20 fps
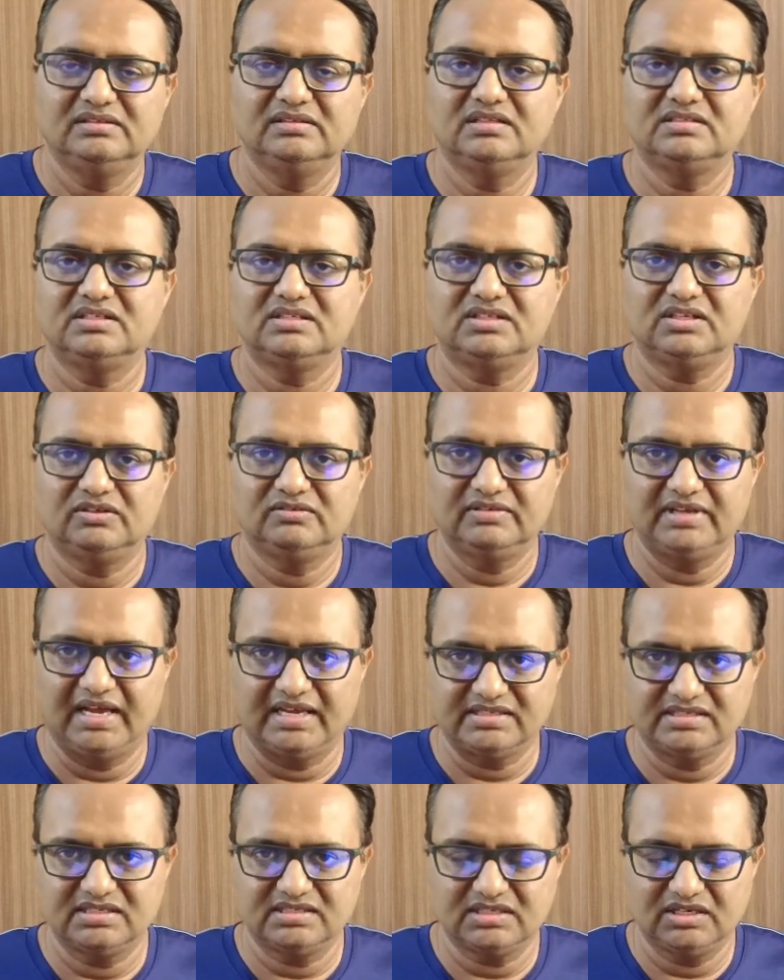This is how the
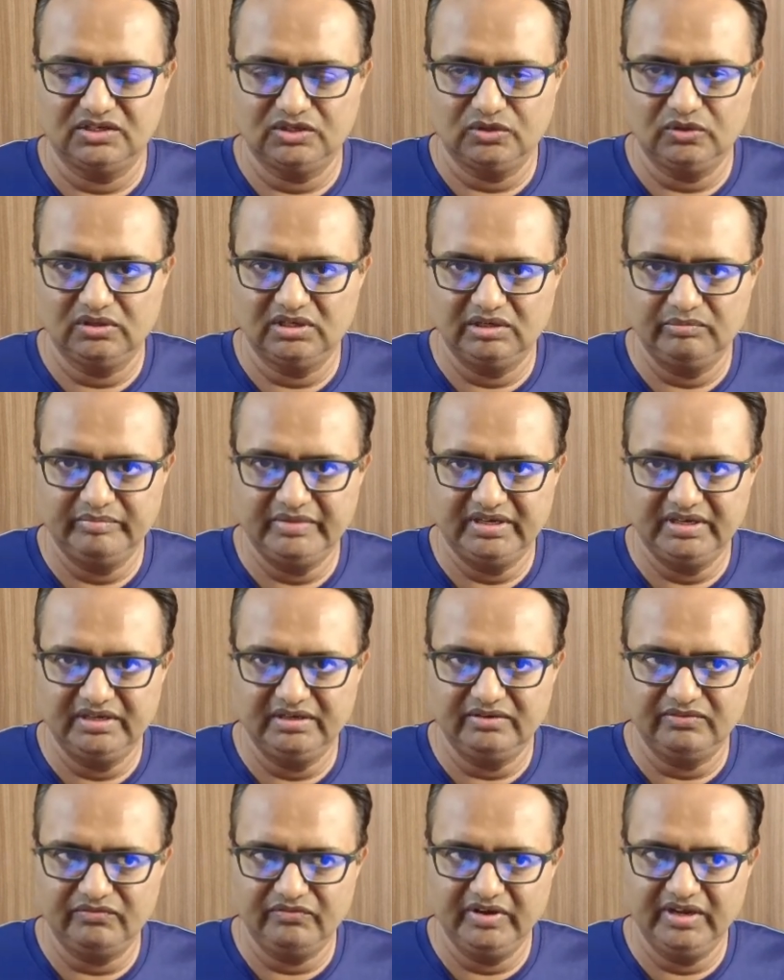access control can be
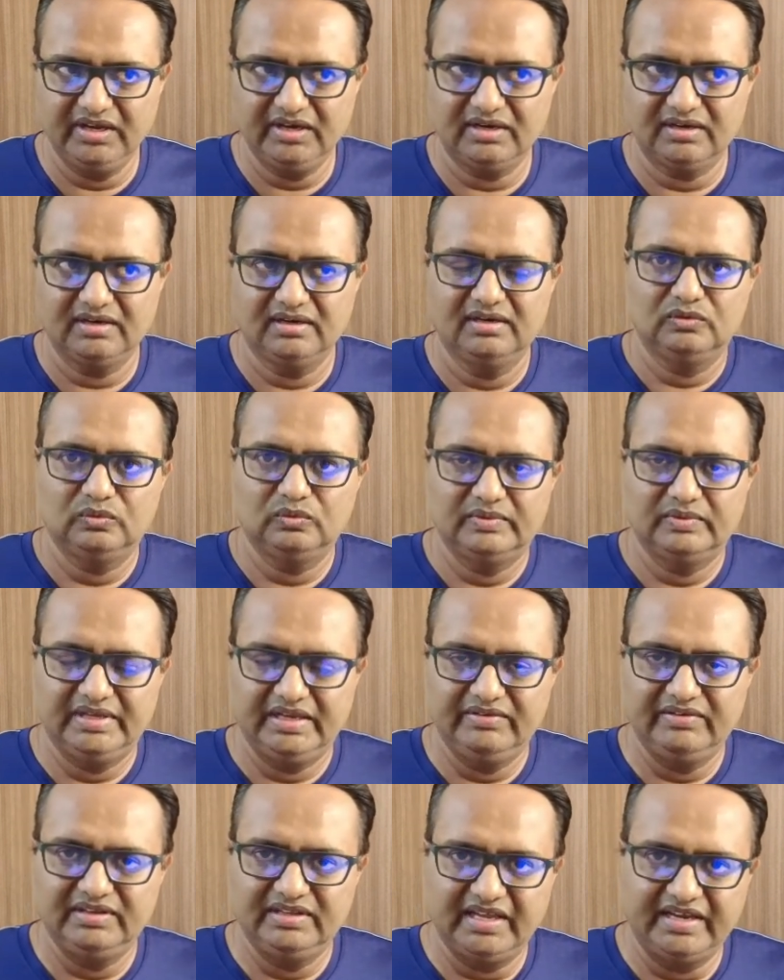done, where
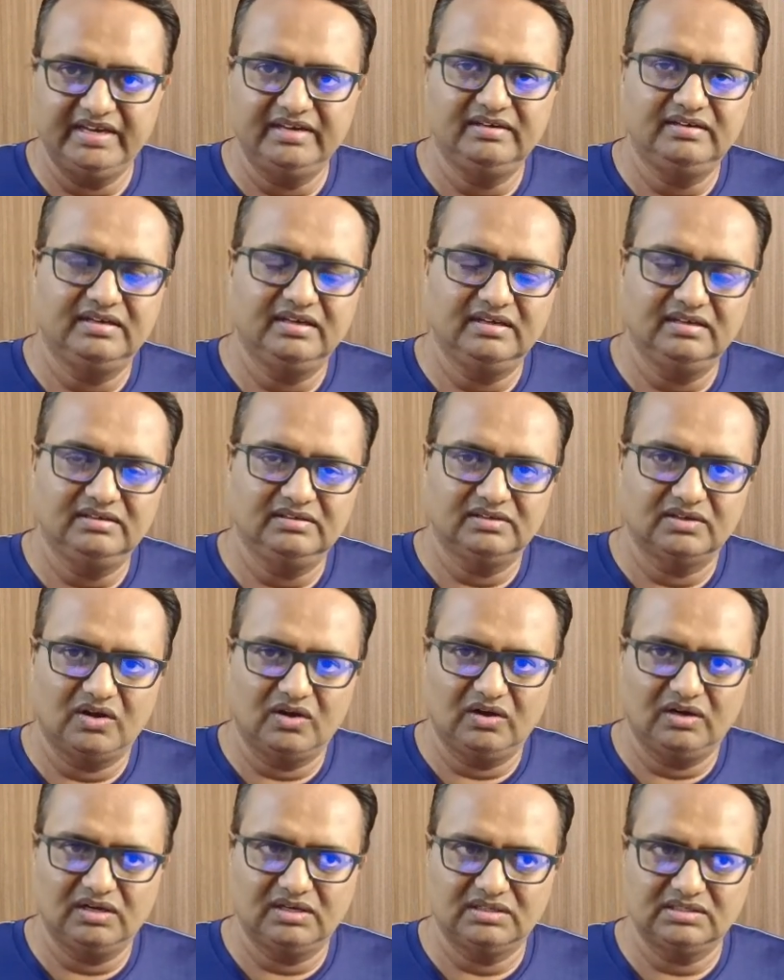even the intern
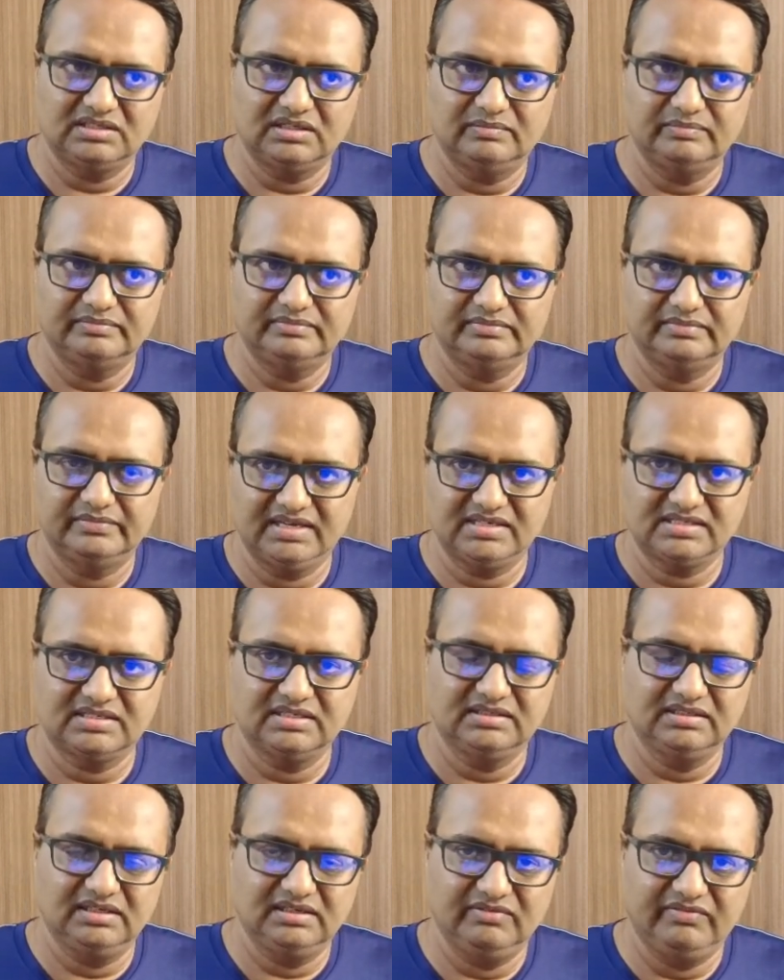or some
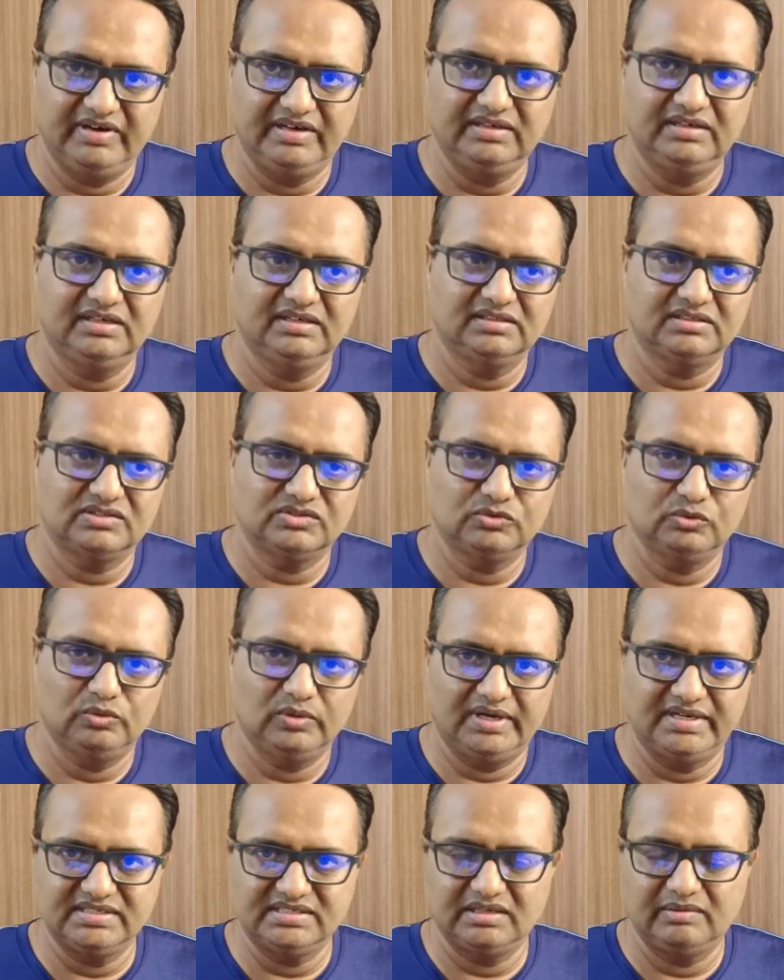external vendors
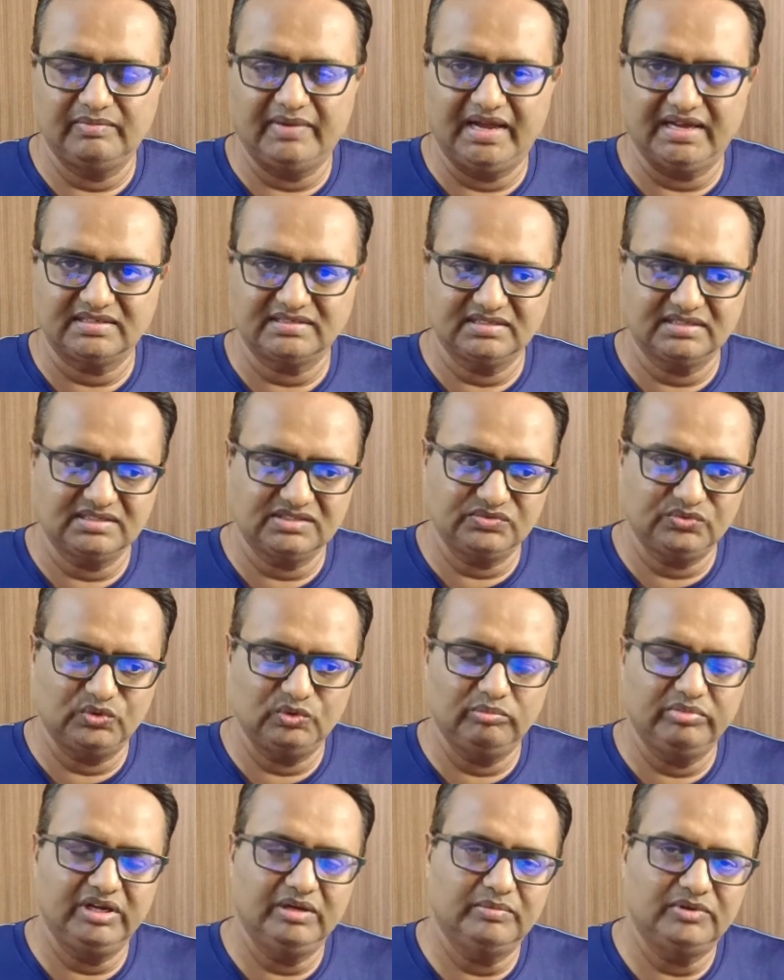who has some access
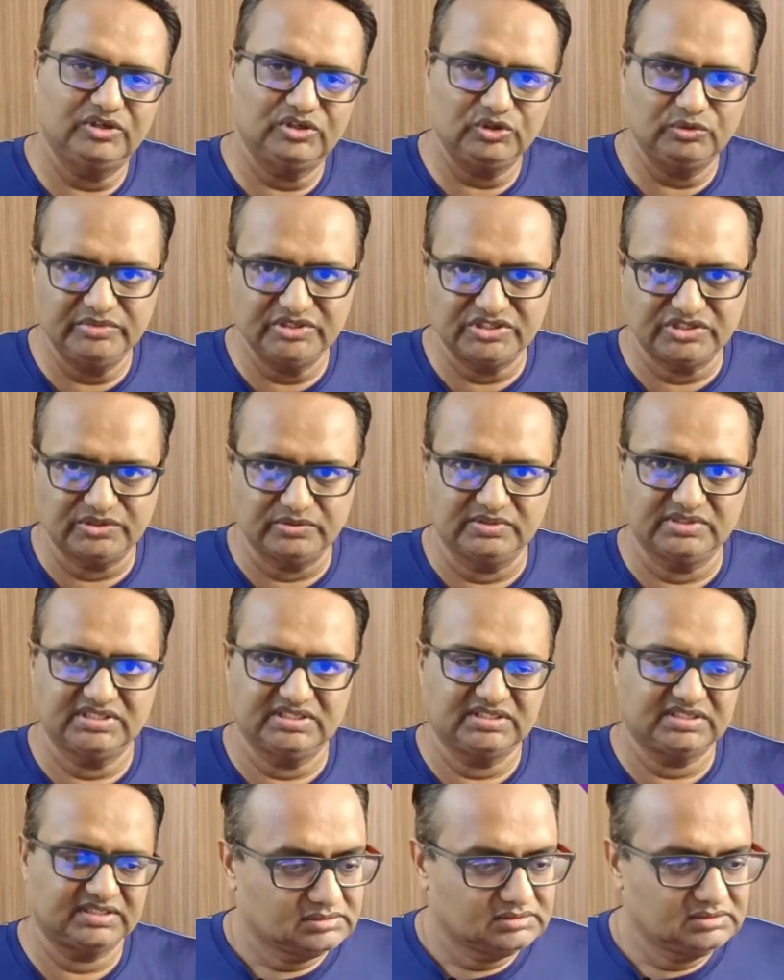won't be able to
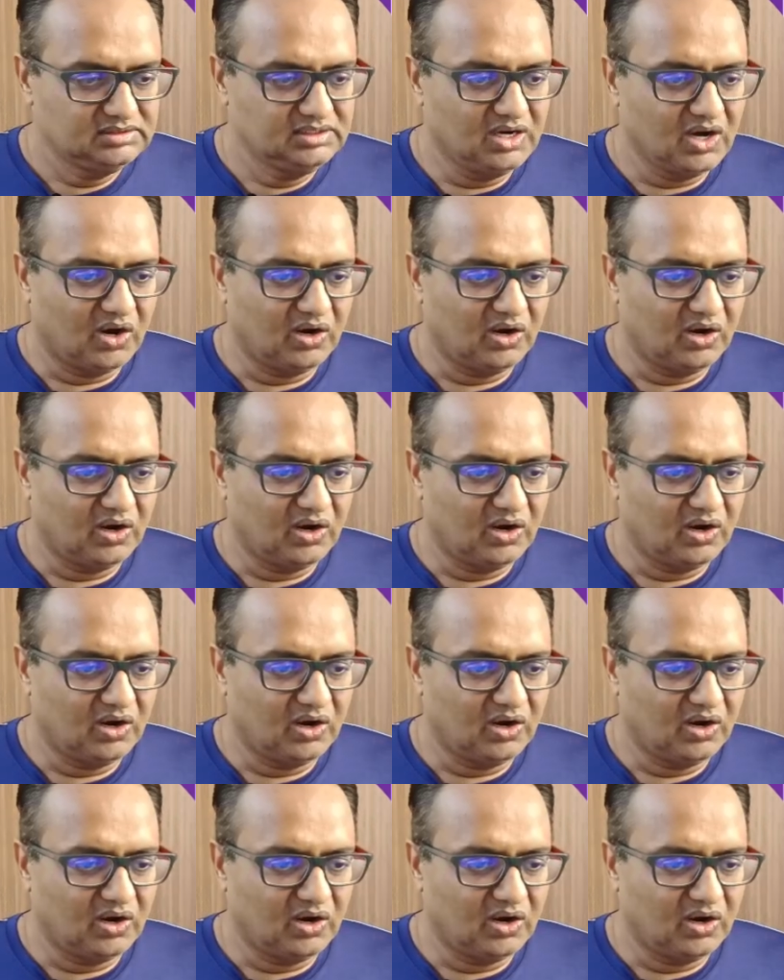misuse it.